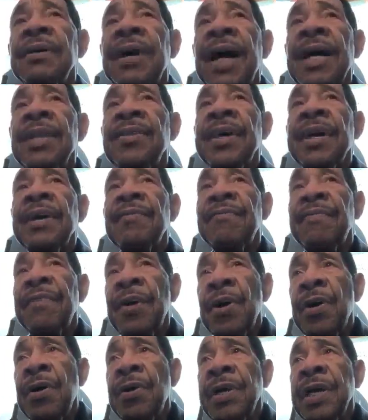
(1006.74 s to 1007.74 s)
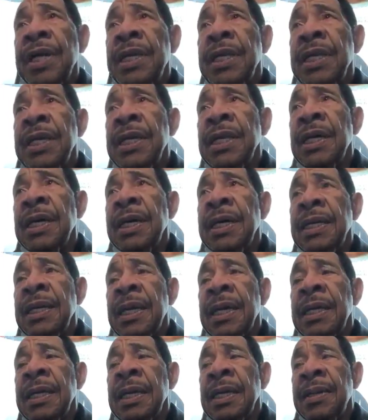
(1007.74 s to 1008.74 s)
I think Vern and
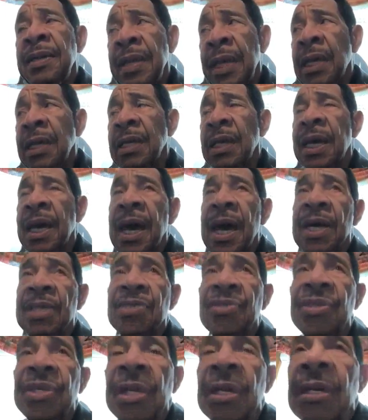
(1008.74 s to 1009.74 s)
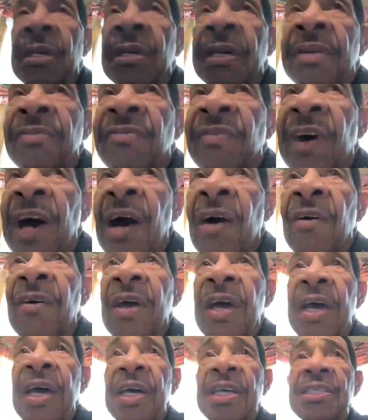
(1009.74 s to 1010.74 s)
the other guys still involved.
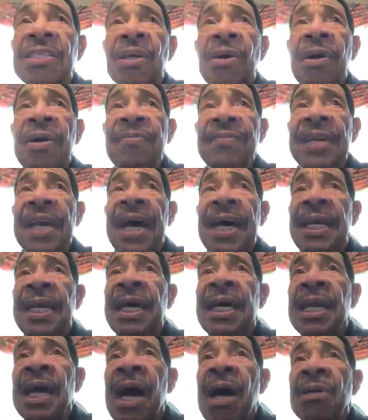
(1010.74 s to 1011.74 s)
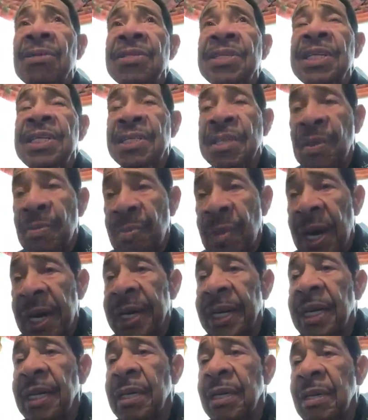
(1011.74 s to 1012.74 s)
So every now and then I'll see
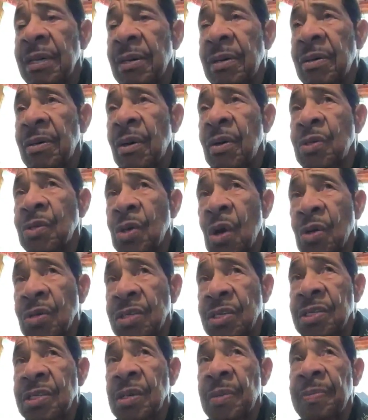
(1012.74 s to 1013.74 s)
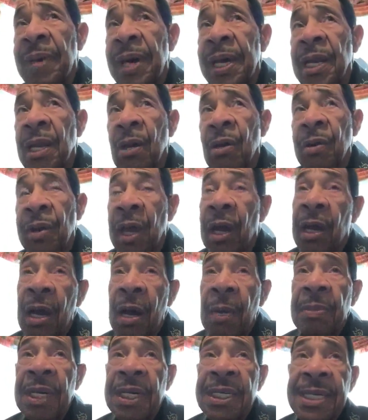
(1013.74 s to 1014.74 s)
somebody or talk to somebody, or they'll
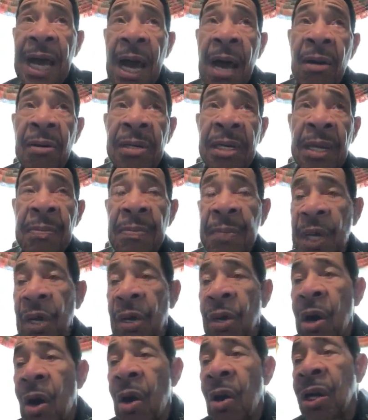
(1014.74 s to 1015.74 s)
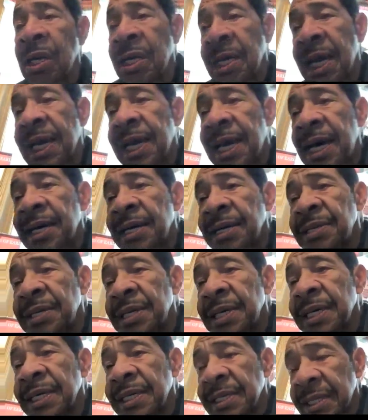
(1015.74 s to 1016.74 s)
come to town and give me a call and that kind of
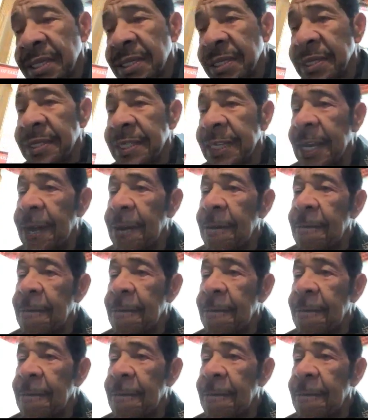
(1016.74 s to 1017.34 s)
thing. Yeah.